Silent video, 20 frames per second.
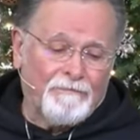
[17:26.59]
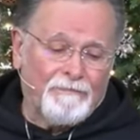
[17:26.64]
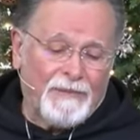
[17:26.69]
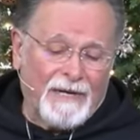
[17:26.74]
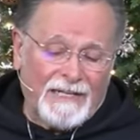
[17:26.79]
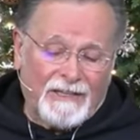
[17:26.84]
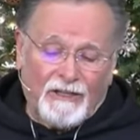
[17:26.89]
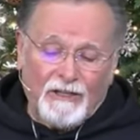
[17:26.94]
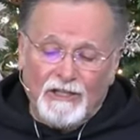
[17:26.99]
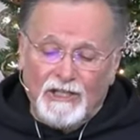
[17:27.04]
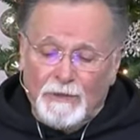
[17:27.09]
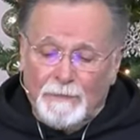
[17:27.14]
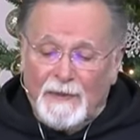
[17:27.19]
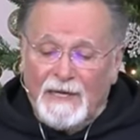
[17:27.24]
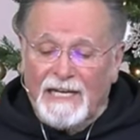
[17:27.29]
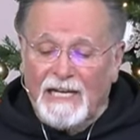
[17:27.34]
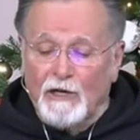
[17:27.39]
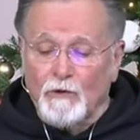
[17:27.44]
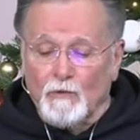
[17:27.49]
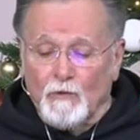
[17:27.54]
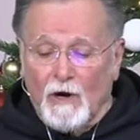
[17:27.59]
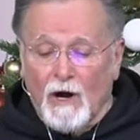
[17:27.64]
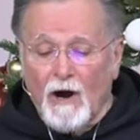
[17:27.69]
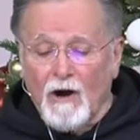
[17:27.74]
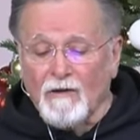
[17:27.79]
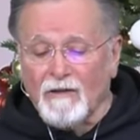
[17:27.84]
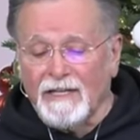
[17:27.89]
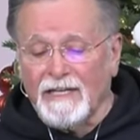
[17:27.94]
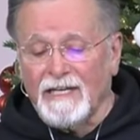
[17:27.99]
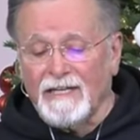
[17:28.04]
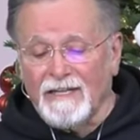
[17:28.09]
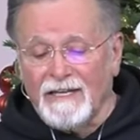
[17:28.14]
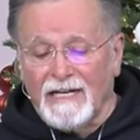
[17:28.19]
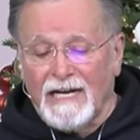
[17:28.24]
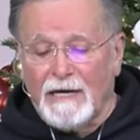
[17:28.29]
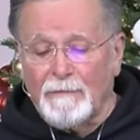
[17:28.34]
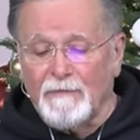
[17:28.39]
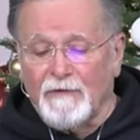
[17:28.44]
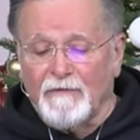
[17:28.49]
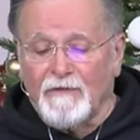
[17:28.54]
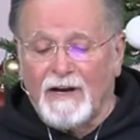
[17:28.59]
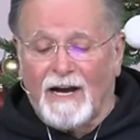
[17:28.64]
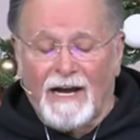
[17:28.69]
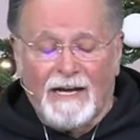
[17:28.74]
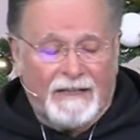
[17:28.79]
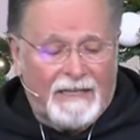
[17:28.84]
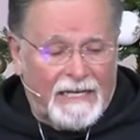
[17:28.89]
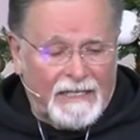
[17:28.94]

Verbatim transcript: but they're speaking wrongly in the name of God.